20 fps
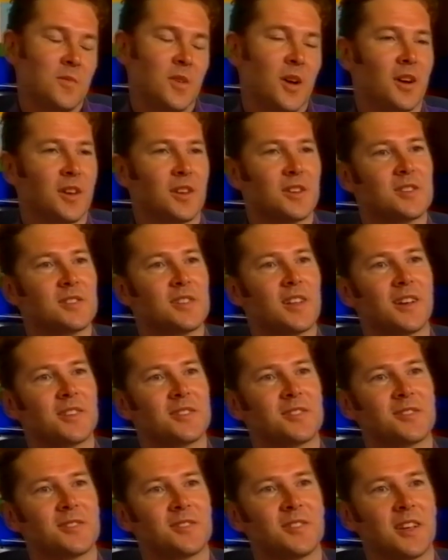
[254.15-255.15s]
I guess
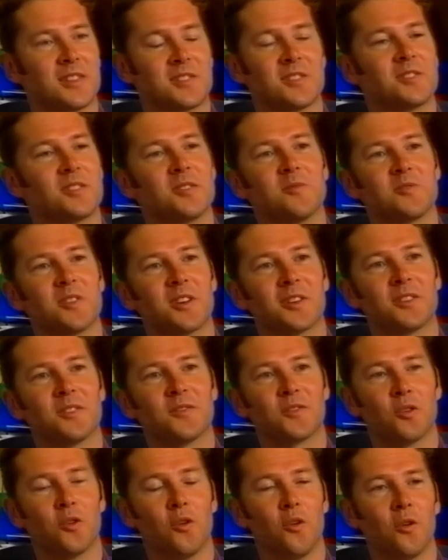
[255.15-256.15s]
that's a
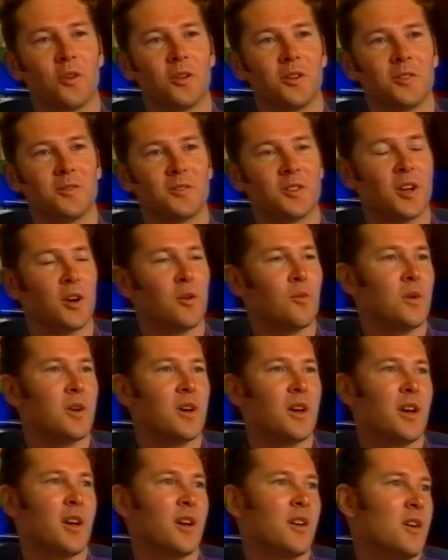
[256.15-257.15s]
subjective call, and you know,
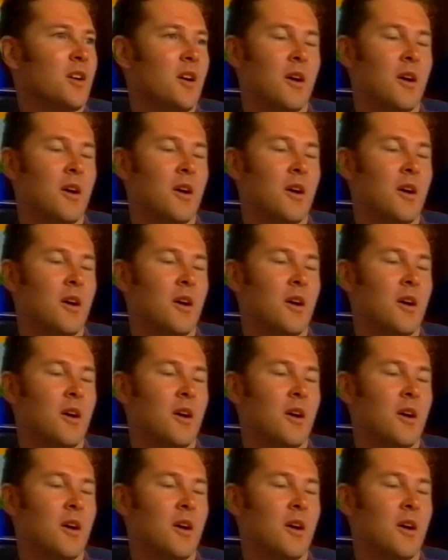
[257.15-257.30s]
where